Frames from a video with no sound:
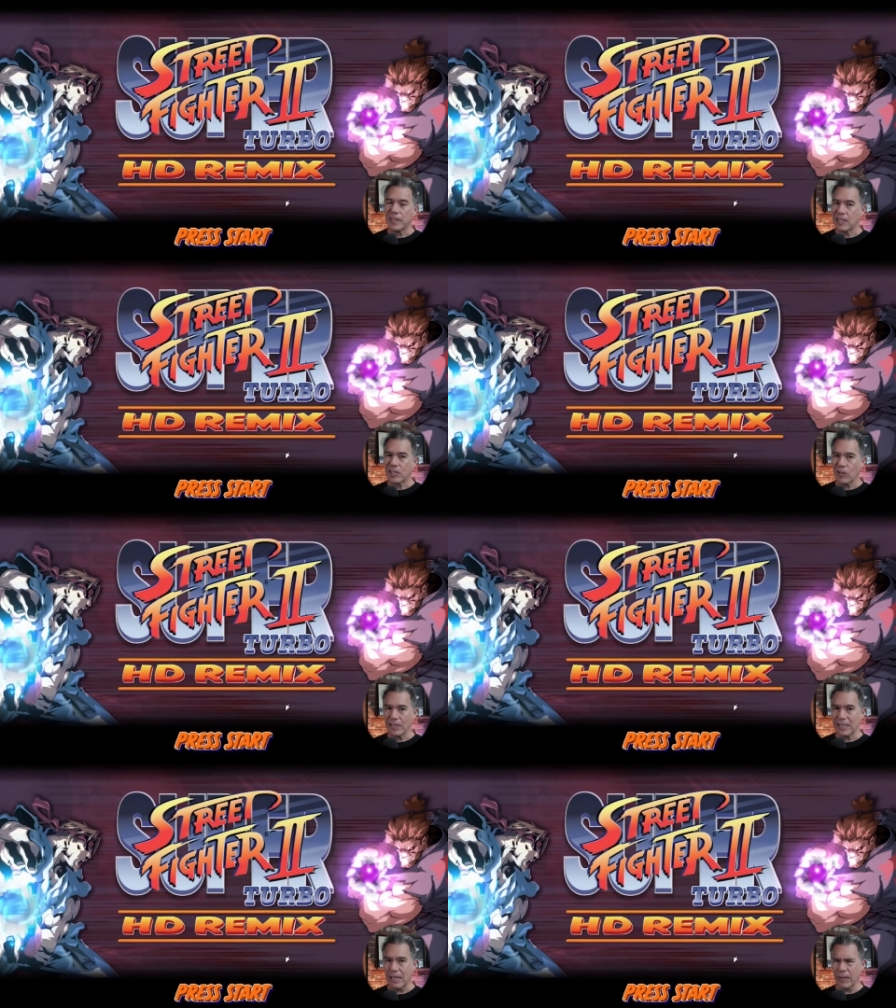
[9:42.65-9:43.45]
of this is starting
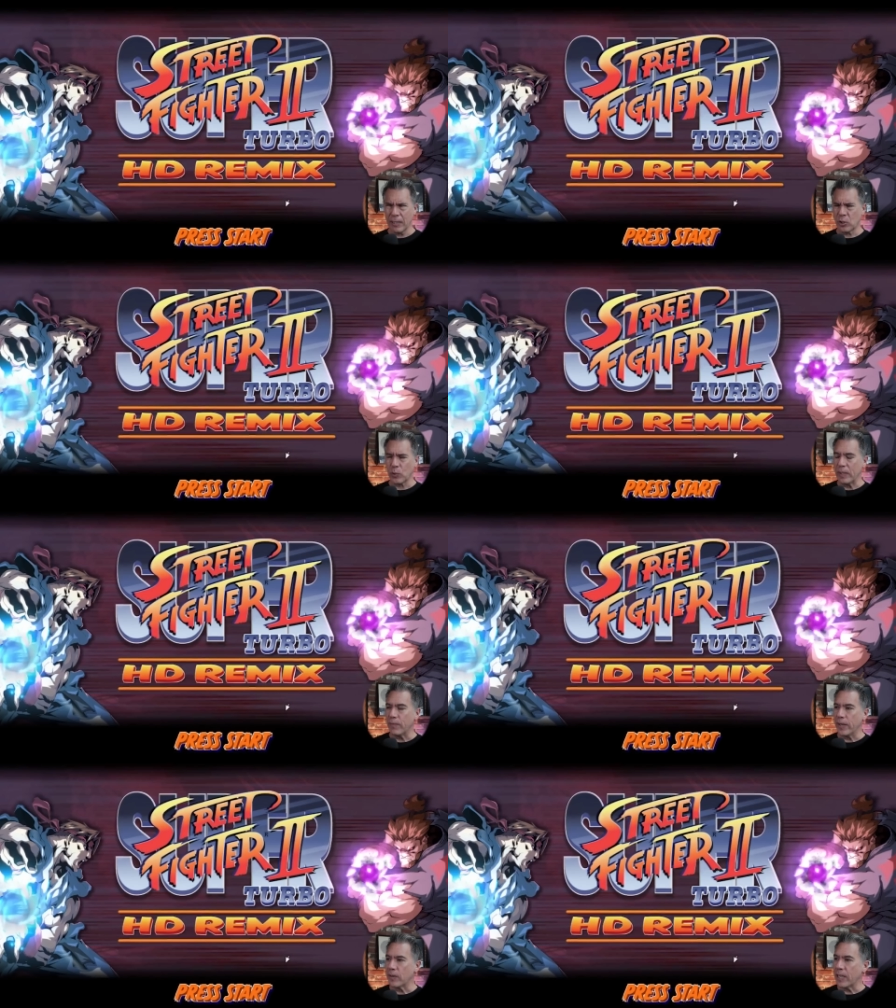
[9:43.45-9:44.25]
to sound like Street
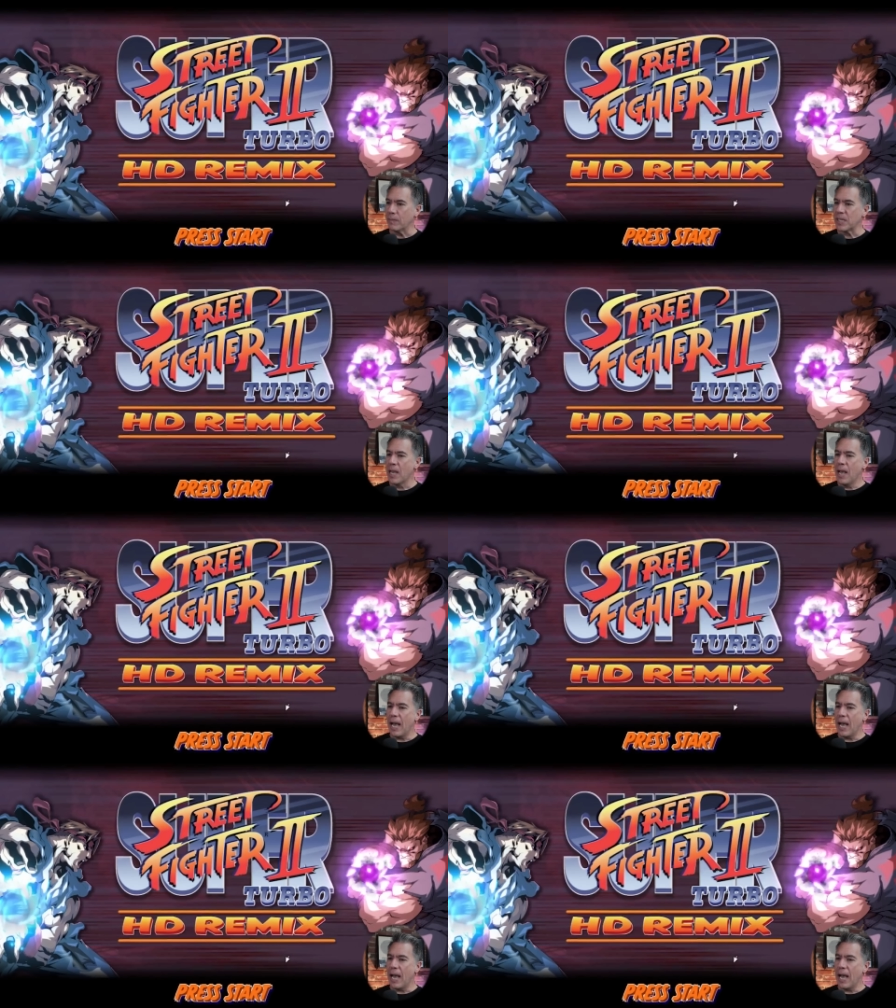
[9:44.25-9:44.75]
Fighter games.